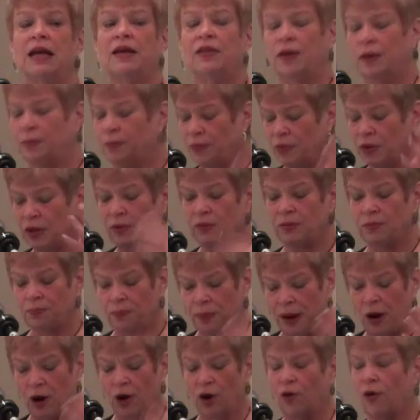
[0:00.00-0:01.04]
the
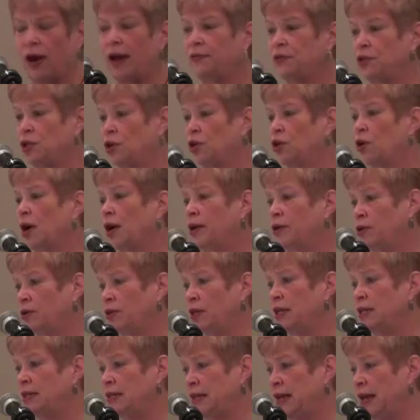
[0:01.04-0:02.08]
paragraphs that are under
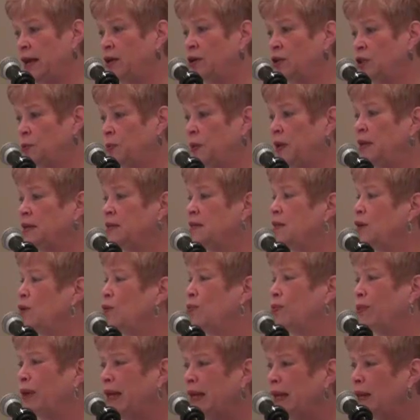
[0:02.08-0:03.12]
these standards, because they're
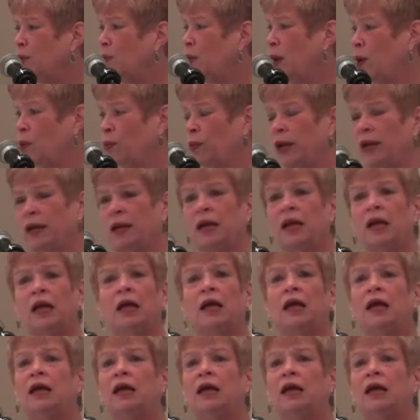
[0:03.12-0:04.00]
really well written.